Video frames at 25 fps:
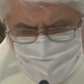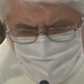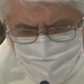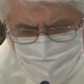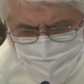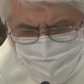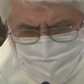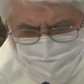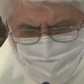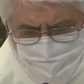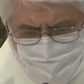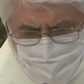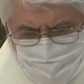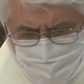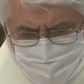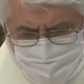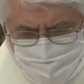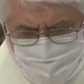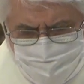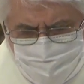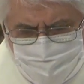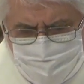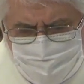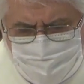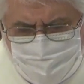he
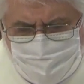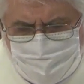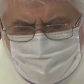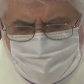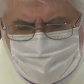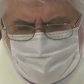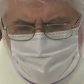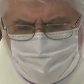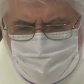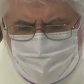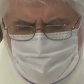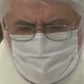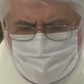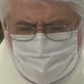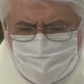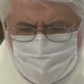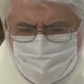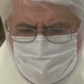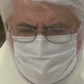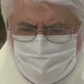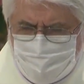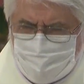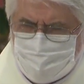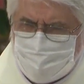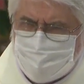thought that it
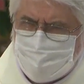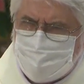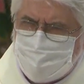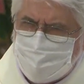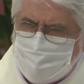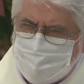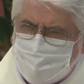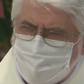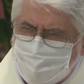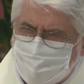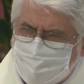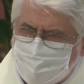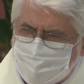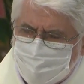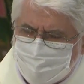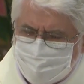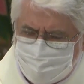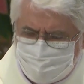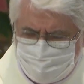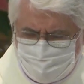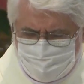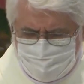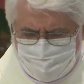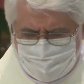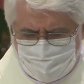will be
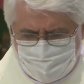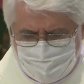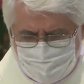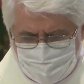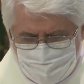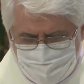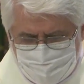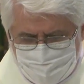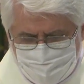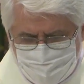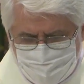funny